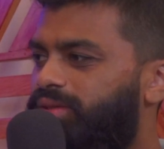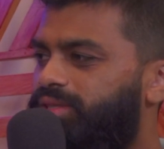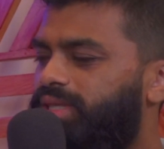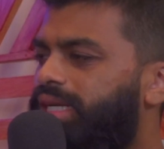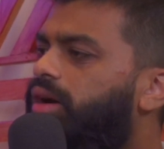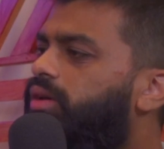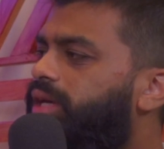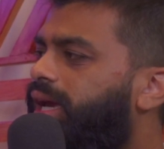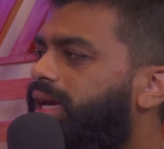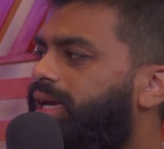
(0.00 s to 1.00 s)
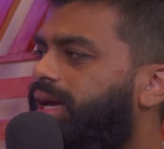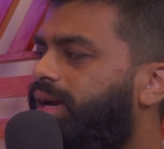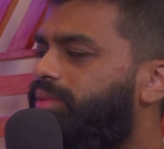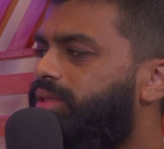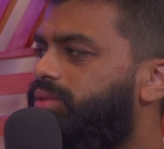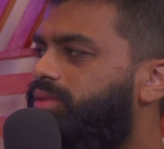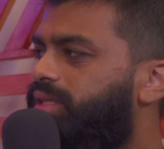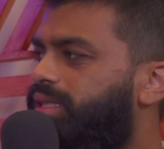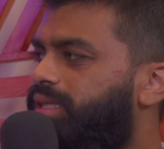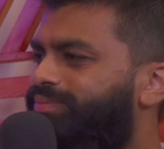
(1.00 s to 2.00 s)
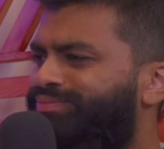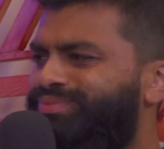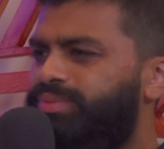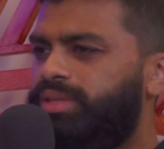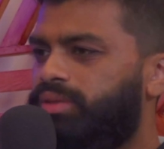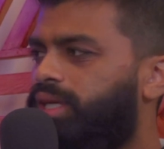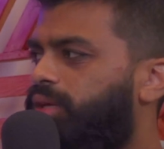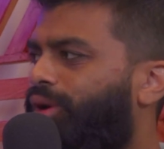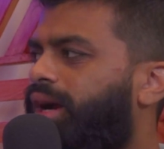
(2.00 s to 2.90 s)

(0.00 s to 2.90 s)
just like, oh yeah, I've been to a Kid